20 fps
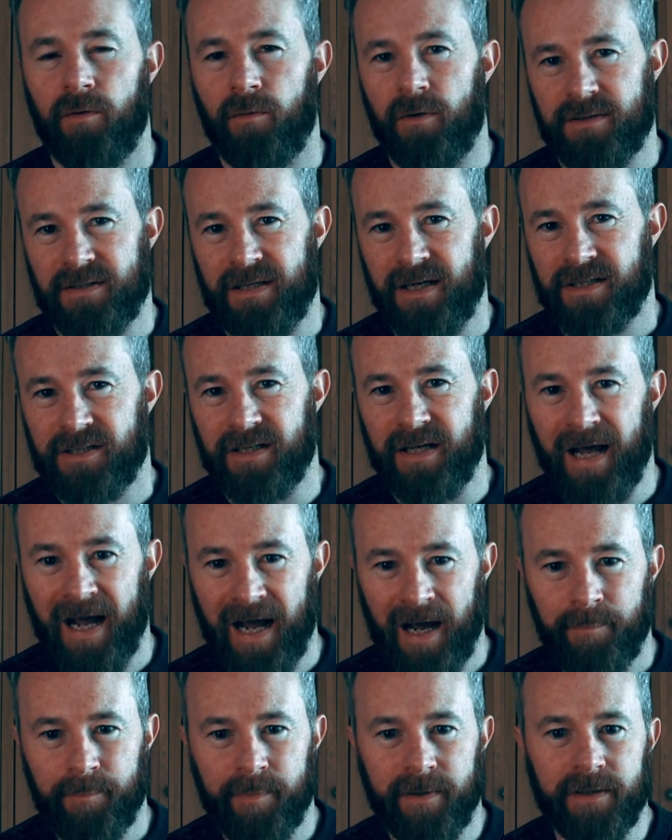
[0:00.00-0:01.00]
what's actually
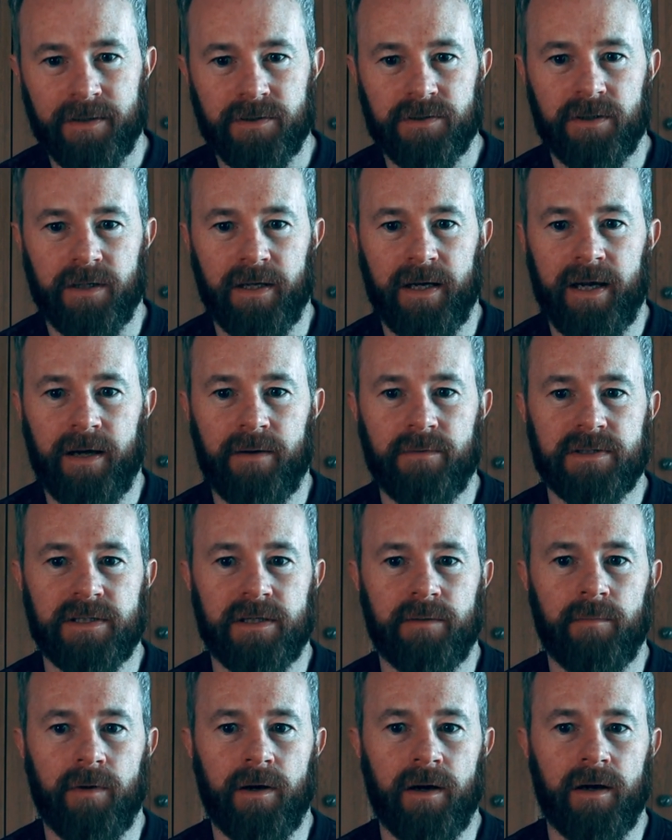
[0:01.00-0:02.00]
happening to the
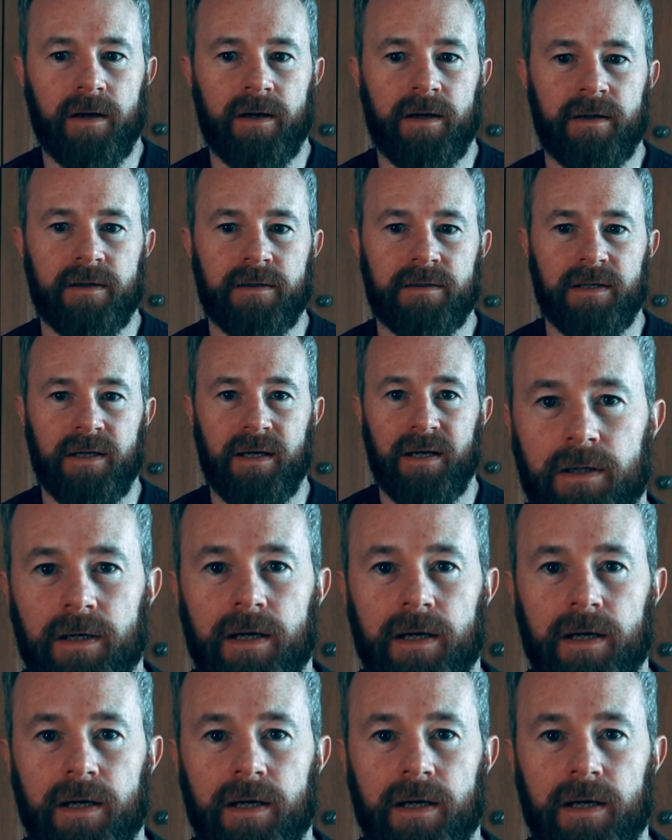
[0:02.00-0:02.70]
housing market,